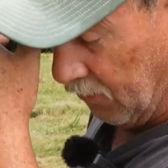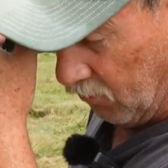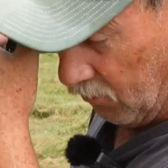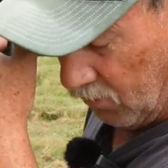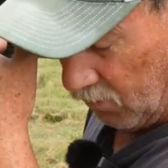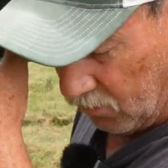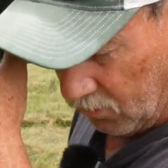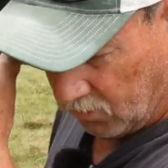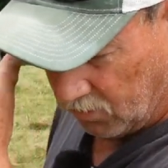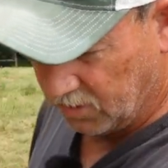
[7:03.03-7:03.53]

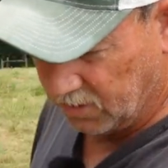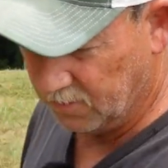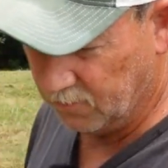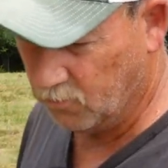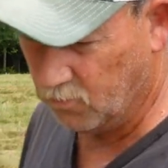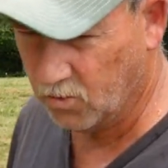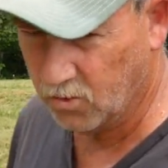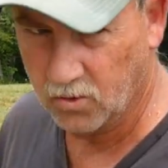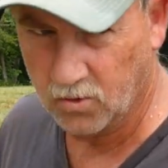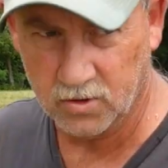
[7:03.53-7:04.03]

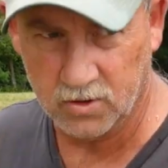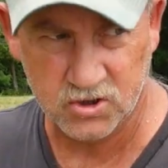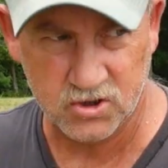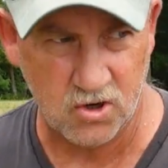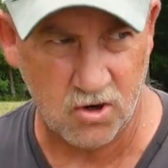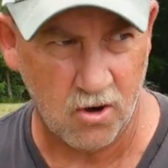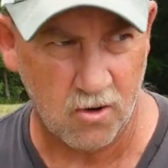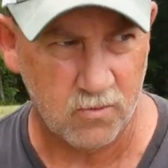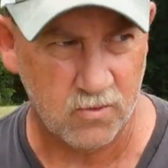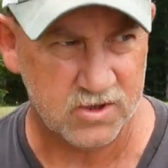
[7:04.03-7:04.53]
we're gonna
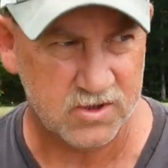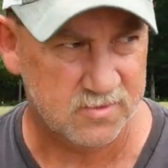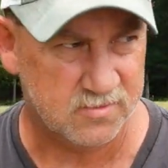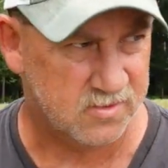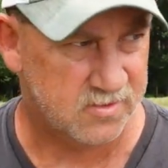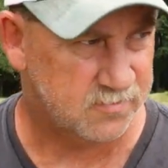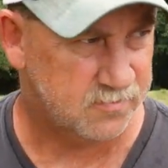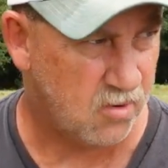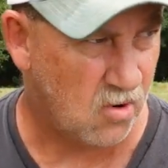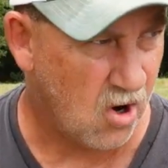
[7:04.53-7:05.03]
start with some
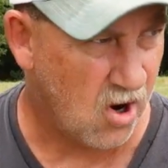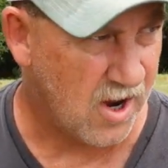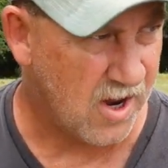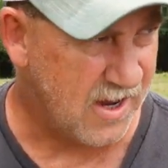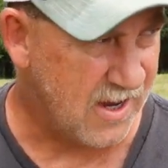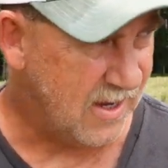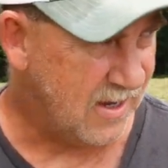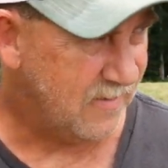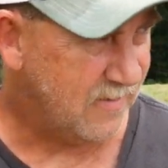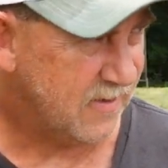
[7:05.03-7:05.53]

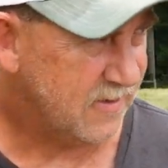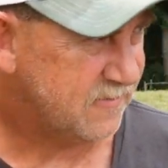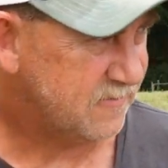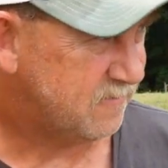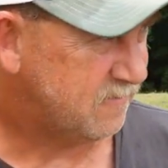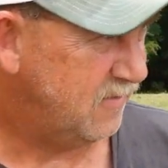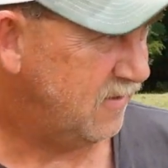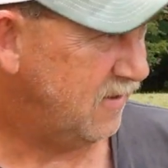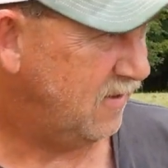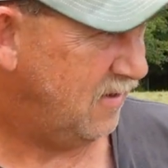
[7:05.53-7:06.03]
spraying
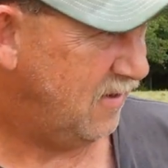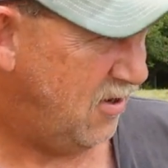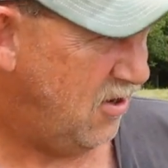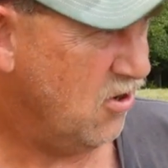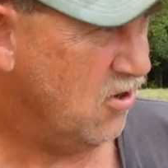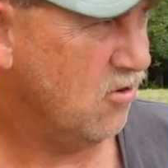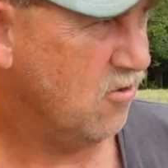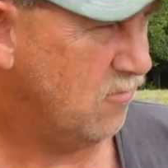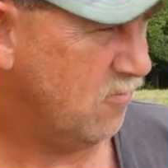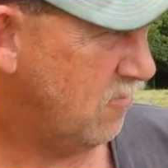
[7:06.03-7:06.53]
this
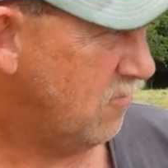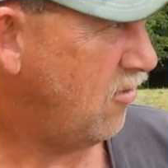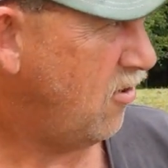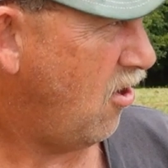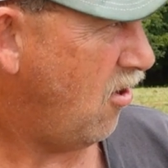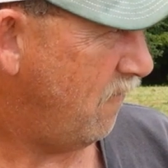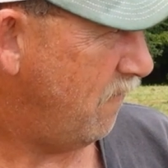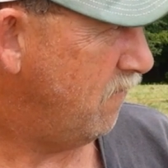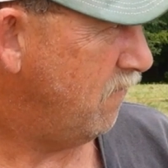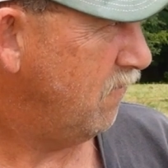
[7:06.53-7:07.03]
here
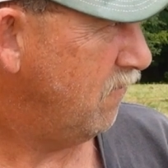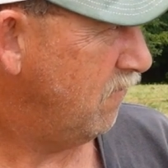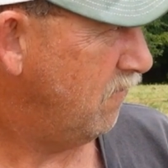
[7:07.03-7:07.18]
not